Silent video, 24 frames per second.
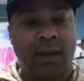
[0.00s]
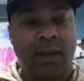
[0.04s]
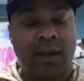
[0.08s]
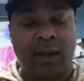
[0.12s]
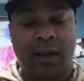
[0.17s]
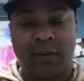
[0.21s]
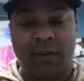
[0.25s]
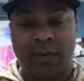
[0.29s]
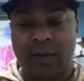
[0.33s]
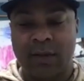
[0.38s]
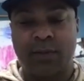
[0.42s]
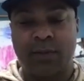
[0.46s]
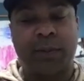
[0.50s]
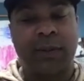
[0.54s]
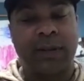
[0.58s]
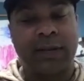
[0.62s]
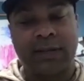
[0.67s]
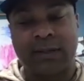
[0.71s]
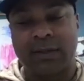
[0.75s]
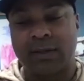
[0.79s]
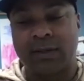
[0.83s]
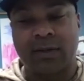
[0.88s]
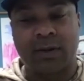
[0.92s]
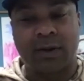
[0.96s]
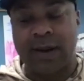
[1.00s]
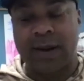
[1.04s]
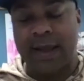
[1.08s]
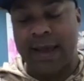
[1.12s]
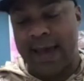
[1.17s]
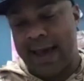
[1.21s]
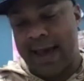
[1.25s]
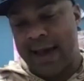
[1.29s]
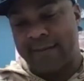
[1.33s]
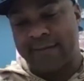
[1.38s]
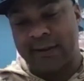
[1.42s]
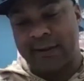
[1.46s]
these places are going to
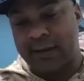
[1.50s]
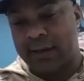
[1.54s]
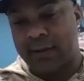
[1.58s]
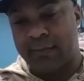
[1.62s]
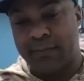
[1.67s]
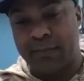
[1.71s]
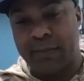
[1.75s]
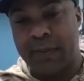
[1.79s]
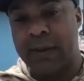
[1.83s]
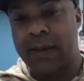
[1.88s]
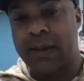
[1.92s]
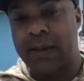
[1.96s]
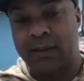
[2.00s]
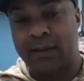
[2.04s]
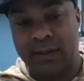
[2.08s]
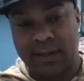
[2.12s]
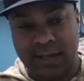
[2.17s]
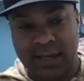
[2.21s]
have to compete to